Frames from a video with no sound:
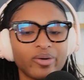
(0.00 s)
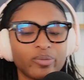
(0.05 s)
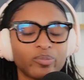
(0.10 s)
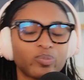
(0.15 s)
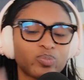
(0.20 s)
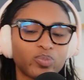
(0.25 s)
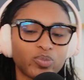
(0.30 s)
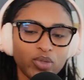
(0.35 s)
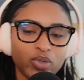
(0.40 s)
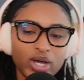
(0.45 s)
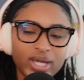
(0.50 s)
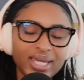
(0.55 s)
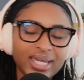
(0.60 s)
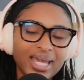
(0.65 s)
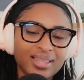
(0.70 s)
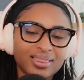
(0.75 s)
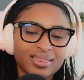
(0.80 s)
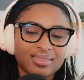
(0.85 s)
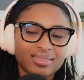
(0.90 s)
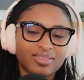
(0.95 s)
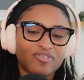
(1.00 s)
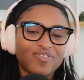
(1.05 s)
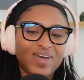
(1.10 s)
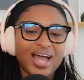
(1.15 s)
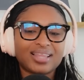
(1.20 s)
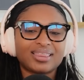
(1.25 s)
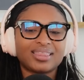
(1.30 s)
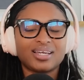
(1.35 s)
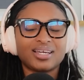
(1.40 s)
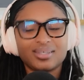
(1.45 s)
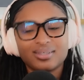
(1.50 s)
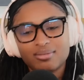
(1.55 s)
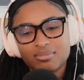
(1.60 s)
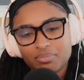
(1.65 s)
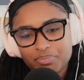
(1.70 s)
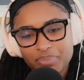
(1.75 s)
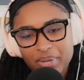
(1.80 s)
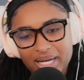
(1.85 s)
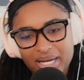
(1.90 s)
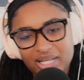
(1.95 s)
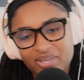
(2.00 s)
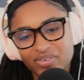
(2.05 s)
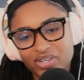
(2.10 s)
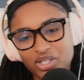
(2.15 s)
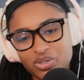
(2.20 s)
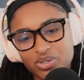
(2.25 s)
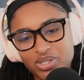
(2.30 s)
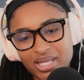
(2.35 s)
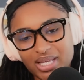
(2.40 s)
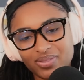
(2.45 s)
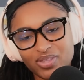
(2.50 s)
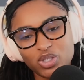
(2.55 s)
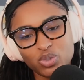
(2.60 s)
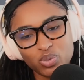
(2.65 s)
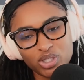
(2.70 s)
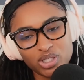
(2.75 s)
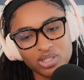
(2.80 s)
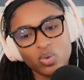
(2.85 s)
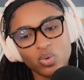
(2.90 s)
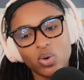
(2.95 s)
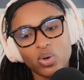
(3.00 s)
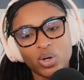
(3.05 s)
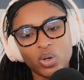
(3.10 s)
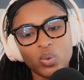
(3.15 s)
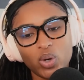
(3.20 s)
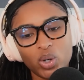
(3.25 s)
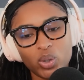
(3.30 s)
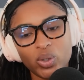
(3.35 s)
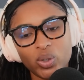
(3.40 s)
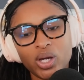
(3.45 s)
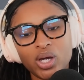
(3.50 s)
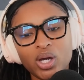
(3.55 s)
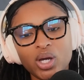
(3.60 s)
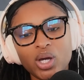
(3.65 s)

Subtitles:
looking at the fact that, Ben, even you said this was quote unquote